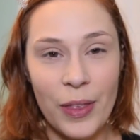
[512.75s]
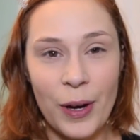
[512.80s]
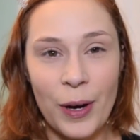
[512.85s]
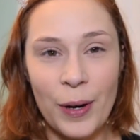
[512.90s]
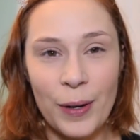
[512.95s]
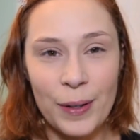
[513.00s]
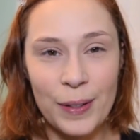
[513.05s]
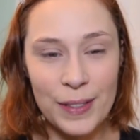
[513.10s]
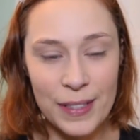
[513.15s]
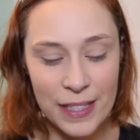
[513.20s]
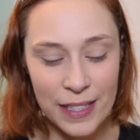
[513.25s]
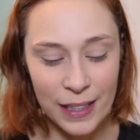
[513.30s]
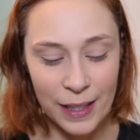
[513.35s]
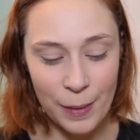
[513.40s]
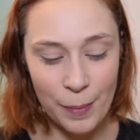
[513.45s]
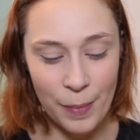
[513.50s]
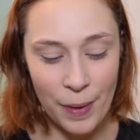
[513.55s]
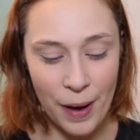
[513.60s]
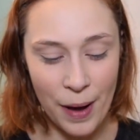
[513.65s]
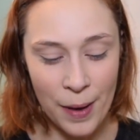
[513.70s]
those
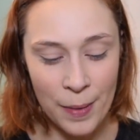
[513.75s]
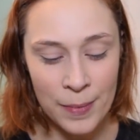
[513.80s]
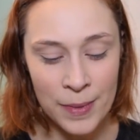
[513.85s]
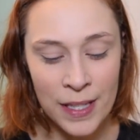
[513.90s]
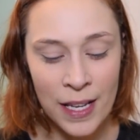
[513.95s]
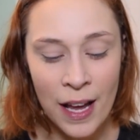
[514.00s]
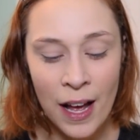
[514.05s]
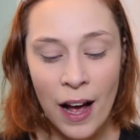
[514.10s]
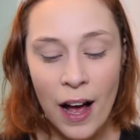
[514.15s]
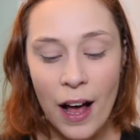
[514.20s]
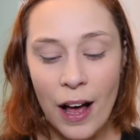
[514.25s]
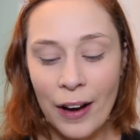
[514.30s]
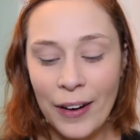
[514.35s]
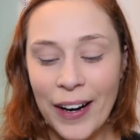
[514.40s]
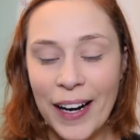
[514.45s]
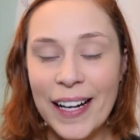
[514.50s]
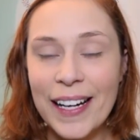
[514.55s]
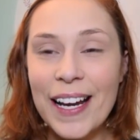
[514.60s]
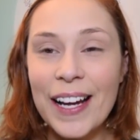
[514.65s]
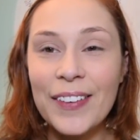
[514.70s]
lip balms.
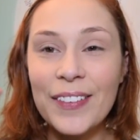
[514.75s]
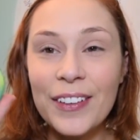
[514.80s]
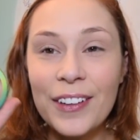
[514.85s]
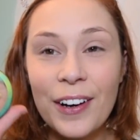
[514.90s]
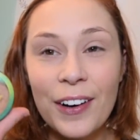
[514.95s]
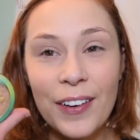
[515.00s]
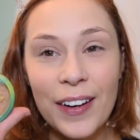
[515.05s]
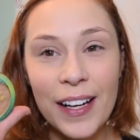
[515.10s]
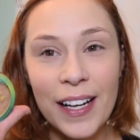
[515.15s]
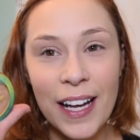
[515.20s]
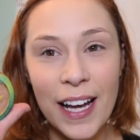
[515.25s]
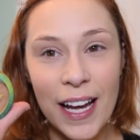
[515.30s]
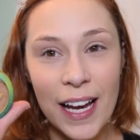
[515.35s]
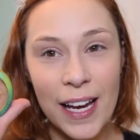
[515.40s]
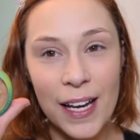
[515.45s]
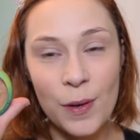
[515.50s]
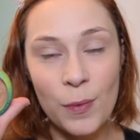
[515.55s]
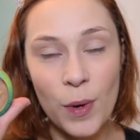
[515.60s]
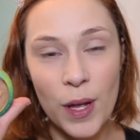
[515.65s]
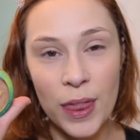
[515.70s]
Alright, now we're going
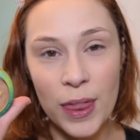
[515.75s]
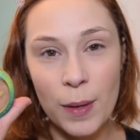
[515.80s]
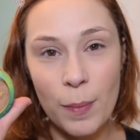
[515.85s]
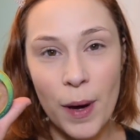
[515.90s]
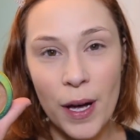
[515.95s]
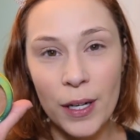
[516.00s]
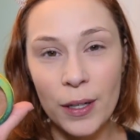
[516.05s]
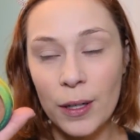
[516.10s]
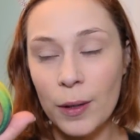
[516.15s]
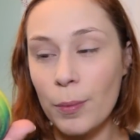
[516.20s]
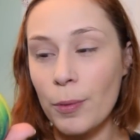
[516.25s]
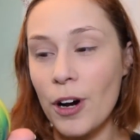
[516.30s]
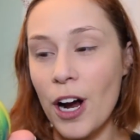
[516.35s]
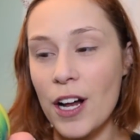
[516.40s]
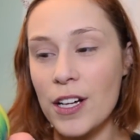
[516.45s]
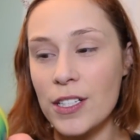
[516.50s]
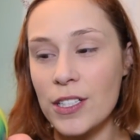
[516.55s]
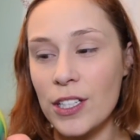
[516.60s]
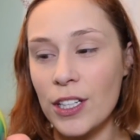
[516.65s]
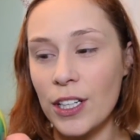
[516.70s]
in with the butter
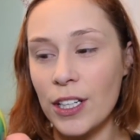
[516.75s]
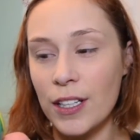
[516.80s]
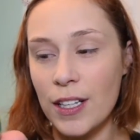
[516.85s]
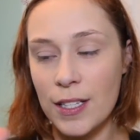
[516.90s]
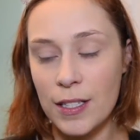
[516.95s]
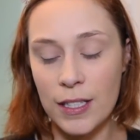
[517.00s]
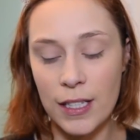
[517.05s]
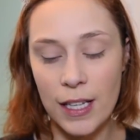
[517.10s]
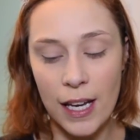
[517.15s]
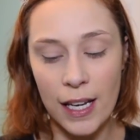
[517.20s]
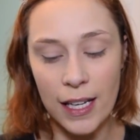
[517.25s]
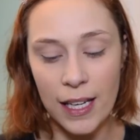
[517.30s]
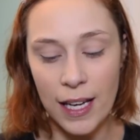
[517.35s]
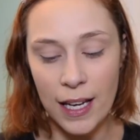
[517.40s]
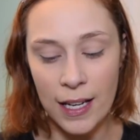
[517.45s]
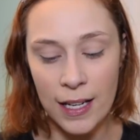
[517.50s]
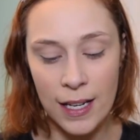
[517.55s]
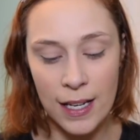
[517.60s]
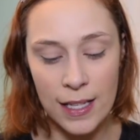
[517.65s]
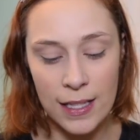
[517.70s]
bronzer. This,
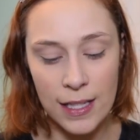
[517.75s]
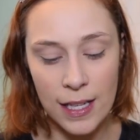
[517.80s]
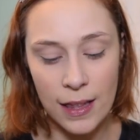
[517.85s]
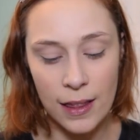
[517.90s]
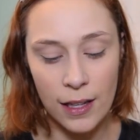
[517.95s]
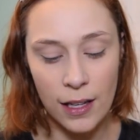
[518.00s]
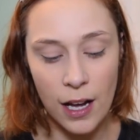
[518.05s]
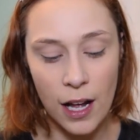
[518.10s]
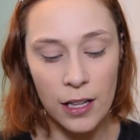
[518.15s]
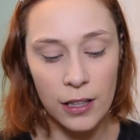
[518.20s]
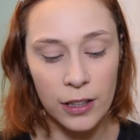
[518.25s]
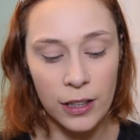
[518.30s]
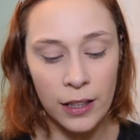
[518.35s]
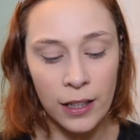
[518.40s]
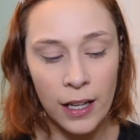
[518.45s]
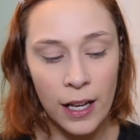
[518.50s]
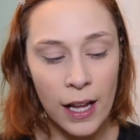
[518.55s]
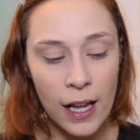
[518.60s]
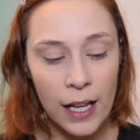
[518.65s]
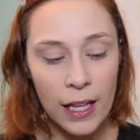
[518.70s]
again, is in the
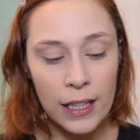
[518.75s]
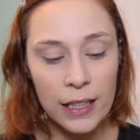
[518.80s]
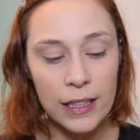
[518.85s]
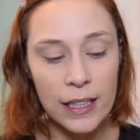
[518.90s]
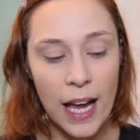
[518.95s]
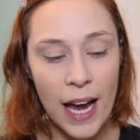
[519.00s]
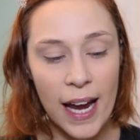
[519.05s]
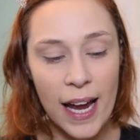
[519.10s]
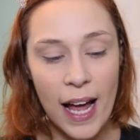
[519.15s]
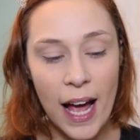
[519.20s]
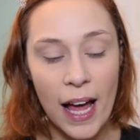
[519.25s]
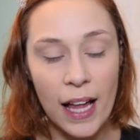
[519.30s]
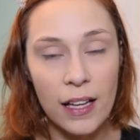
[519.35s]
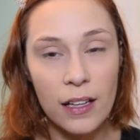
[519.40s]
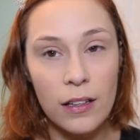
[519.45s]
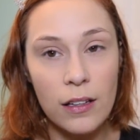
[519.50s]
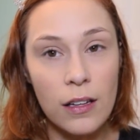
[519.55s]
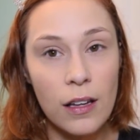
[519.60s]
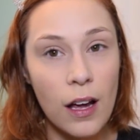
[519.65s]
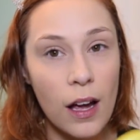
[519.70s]
color light. I
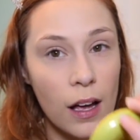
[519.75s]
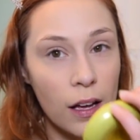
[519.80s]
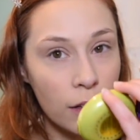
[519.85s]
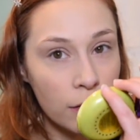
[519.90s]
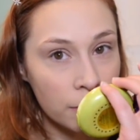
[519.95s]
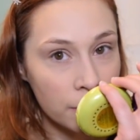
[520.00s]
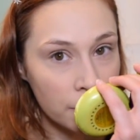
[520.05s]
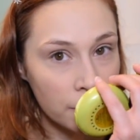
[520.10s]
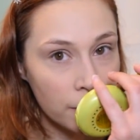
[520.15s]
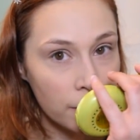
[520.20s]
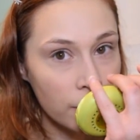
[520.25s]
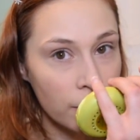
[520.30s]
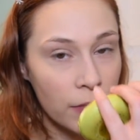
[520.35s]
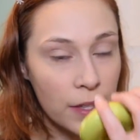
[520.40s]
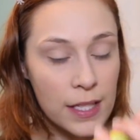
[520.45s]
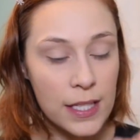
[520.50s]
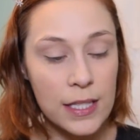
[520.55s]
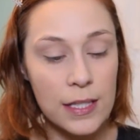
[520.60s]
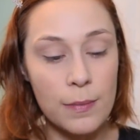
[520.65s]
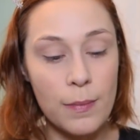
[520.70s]
love
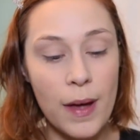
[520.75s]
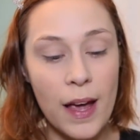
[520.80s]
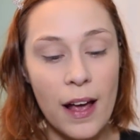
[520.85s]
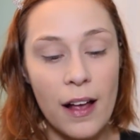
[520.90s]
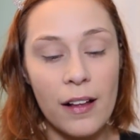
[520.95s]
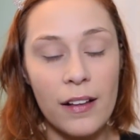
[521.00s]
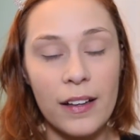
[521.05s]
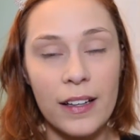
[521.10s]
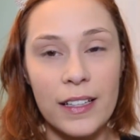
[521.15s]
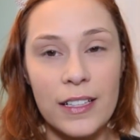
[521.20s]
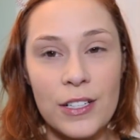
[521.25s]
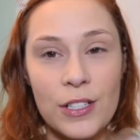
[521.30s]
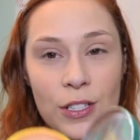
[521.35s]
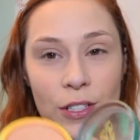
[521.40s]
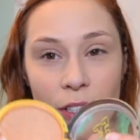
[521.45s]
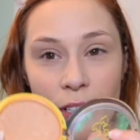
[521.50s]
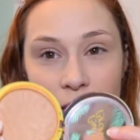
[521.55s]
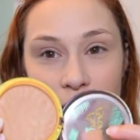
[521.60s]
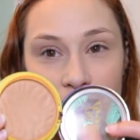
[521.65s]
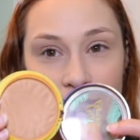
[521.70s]
the smell. And as you
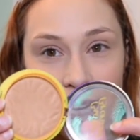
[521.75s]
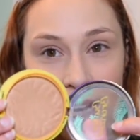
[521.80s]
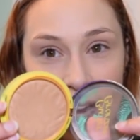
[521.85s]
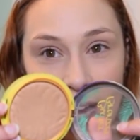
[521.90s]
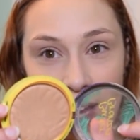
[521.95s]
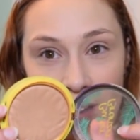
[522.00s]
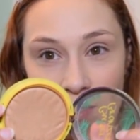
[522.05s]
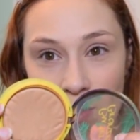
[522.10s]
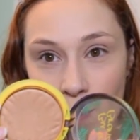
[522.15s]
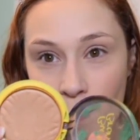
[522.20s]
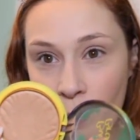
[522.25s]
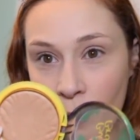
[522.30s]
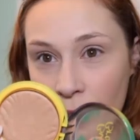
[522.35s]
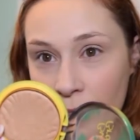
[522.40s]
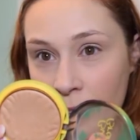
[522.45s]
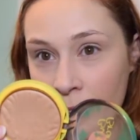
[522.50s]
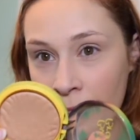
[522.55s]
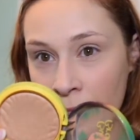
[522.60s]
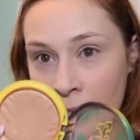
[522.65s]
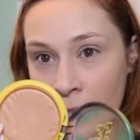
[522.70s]
can see, I have a pretty
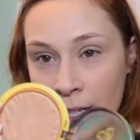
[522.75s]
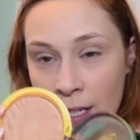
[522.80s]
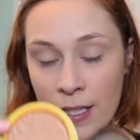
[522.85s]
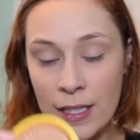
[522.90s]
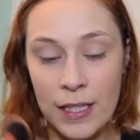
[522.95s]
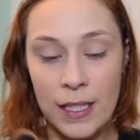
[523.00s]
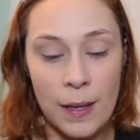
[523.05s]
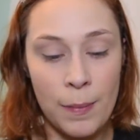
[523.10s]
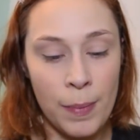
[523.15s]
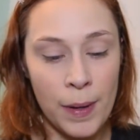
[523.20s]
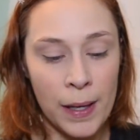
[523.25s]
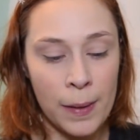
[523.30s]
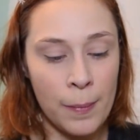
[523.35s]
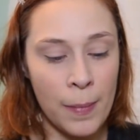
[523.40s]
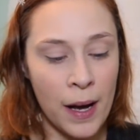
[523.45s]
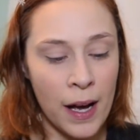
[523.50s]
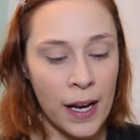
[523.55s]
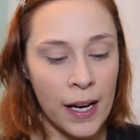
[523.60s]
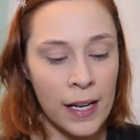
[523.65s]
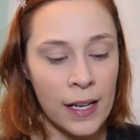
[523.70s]
good dip in
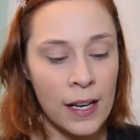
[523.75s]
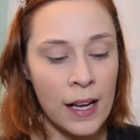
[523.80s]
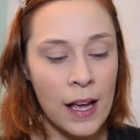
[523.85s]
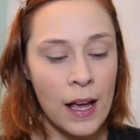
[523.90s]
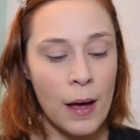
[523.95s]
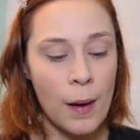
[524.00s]
mine.